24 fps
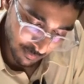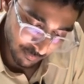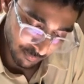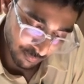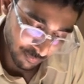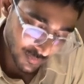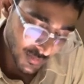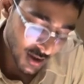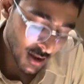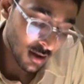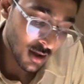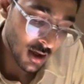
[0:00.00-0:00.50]

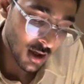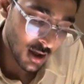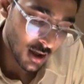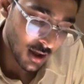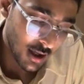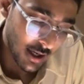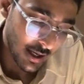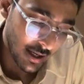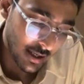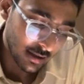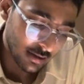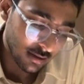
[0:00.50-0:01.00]
and
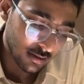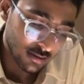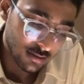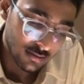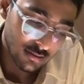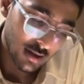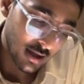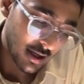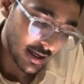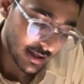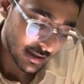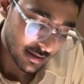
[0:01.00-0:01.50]
as
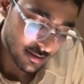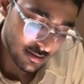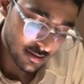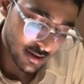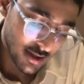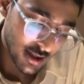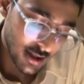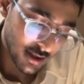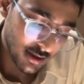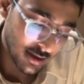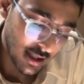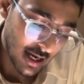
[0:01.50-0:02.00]
the
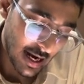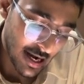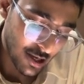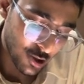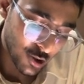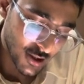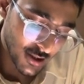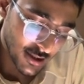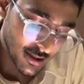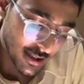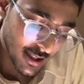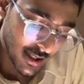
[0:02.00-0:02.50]
thyroid gland is
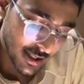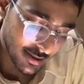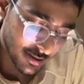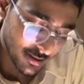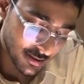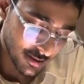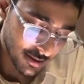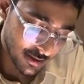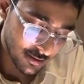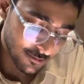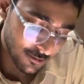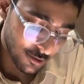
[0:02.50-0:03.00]
involved
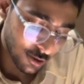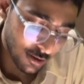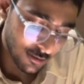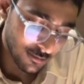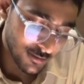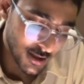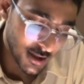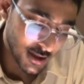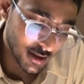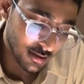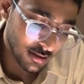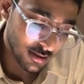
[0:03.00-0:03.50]
in
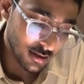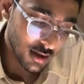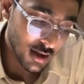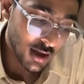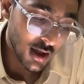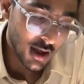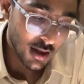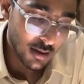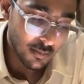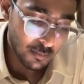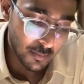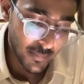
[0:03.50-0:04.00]
men
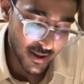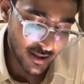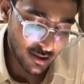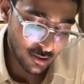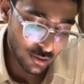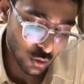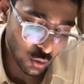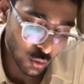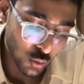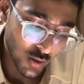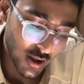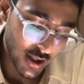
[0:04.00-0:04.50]
2A
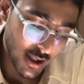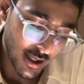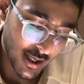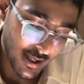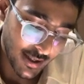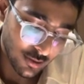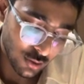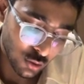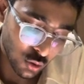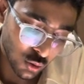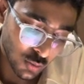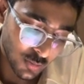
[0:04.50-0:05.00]
and 2B,
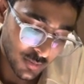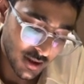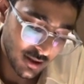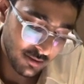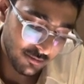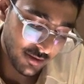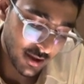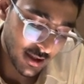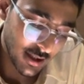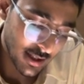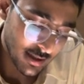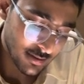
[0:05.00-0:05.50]
we can
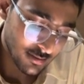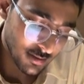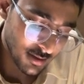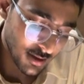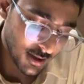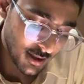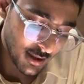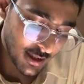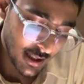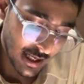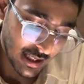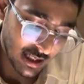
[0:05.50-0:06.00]
see
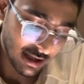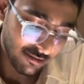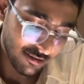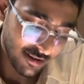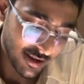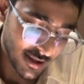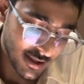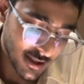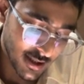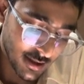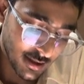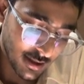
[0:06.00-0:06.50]
elevated
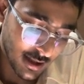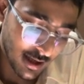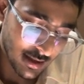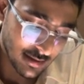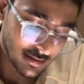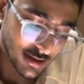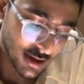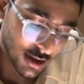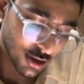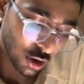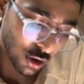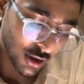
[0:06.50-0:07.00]
calcitonin
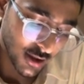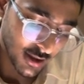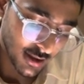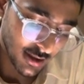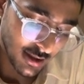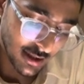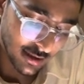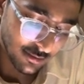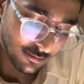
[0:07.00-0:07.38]
levels,